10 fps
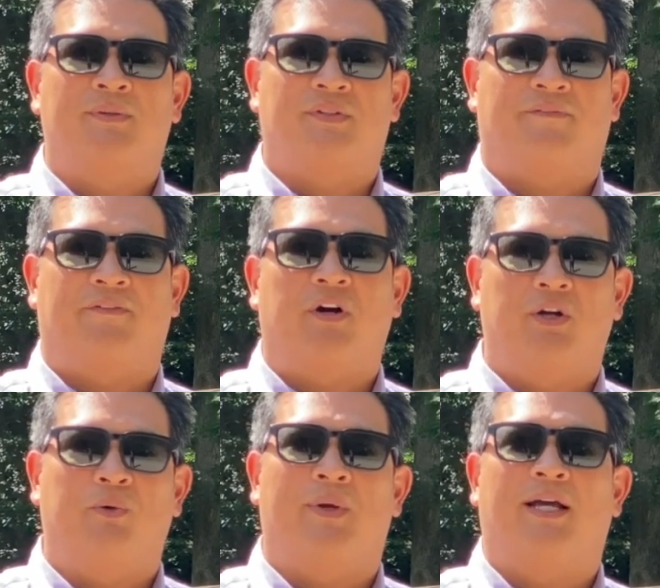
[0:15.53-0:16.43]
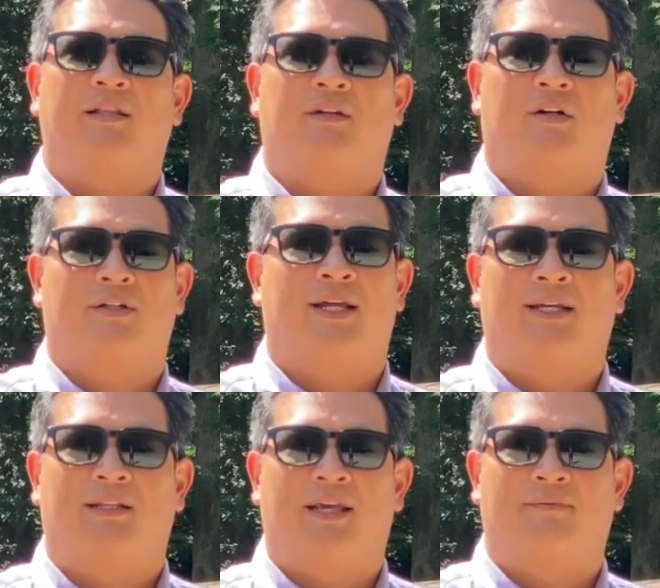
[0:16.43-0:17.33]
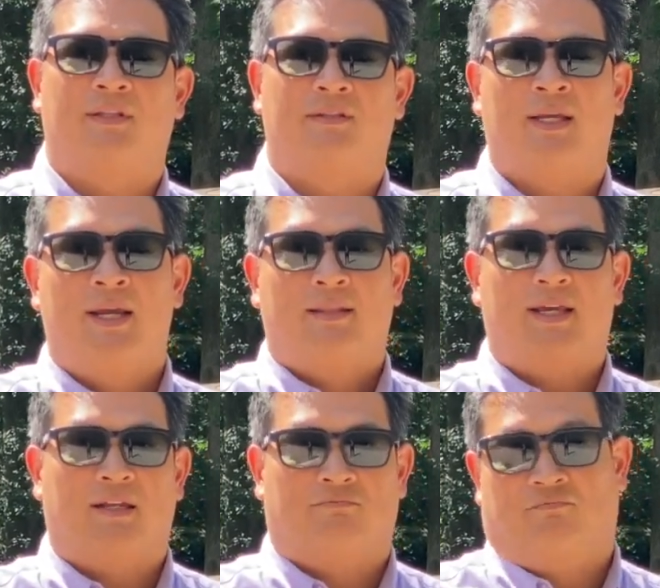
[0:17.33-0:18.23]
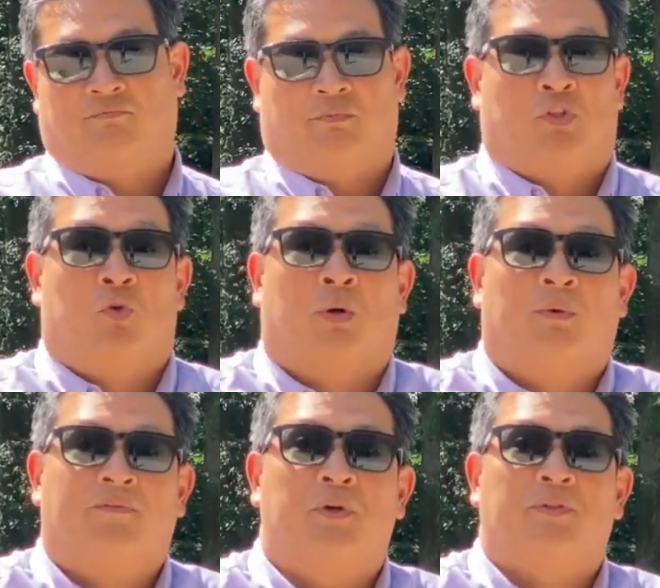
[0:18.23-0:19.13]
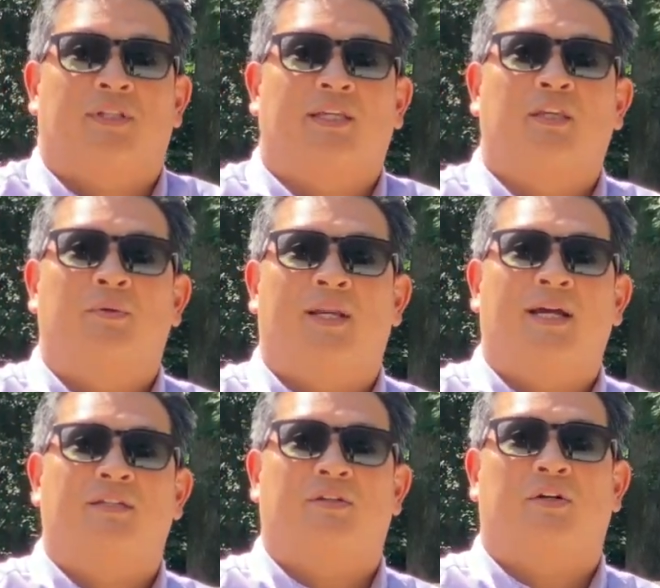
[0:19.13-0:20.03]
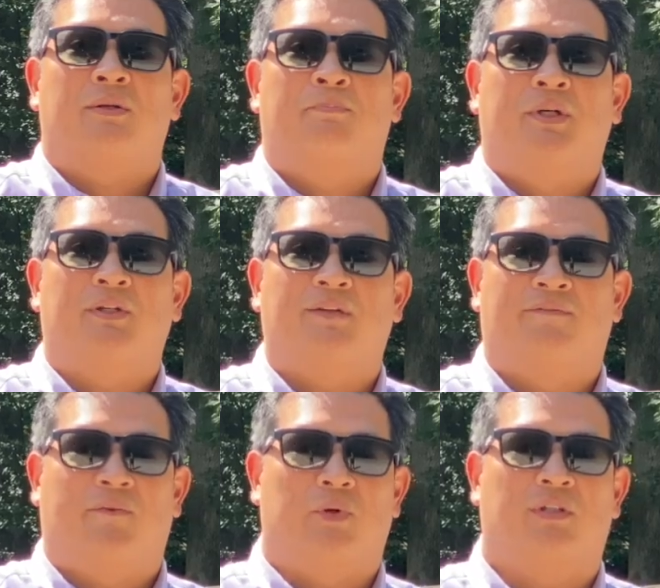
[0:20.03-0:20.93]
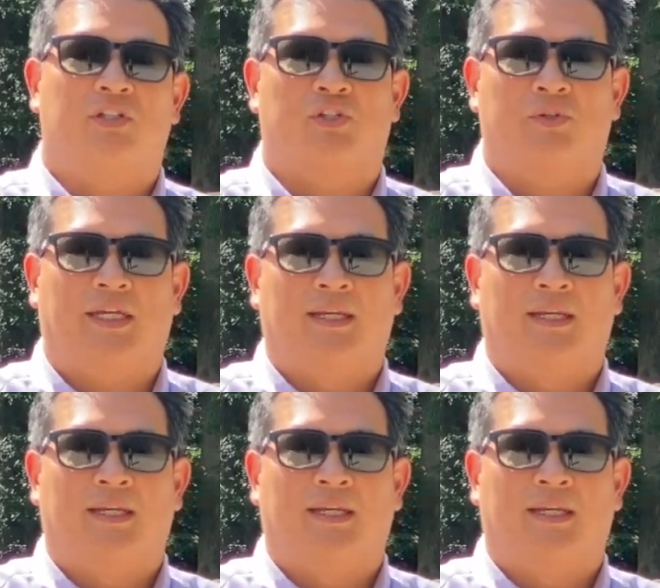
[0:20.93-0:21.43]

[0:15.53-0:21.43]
of safari rally car 911s that normal folks like you and I started building for the street.